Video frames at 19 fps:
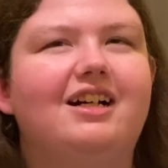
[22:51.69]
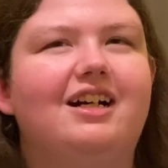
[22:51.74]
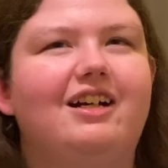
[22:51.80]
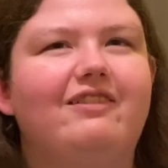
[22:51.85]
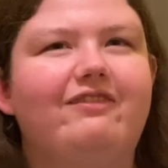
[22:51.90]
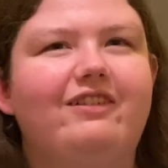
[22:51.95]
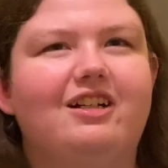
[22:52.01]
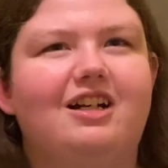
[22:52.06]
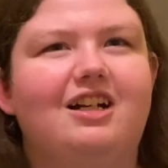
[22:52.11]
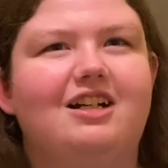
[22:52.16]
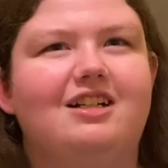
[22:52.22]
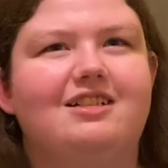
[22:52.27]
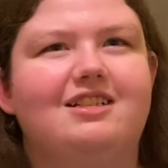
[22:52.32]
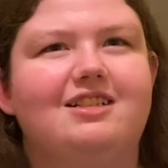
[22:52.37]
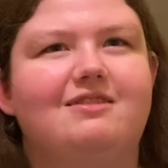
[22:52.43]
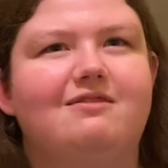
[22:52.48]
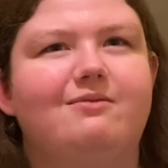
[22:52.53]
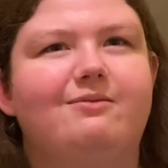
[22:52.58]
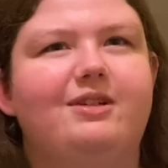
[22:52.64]
I figured this
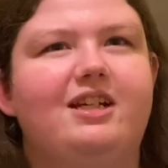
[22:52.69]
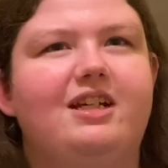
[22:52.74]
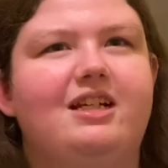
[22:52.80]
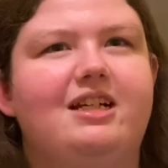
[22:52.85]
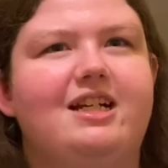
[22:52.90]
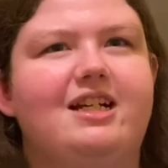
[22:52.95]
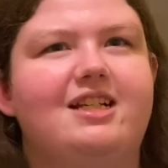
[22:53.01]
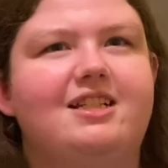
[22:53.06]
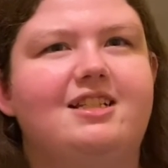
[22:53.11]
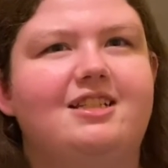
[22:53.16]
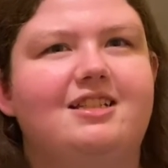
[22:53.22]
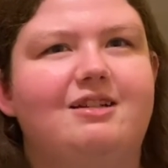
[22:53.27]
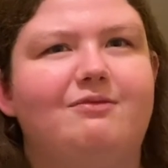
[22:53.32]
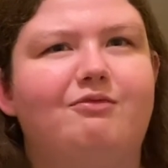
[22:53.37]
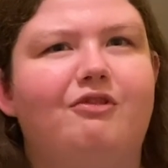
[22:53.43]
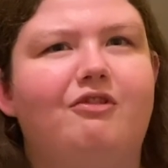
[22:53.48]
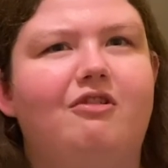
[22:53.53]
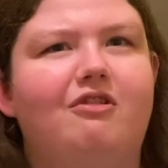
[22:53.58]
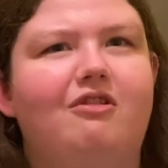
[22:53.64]
would be a
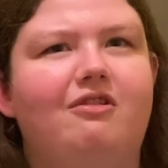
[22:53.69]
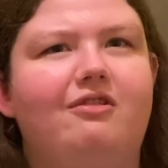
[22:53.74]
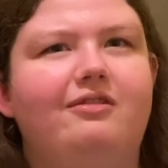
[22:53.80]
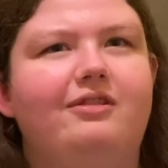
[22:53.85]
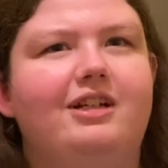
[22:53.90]
simple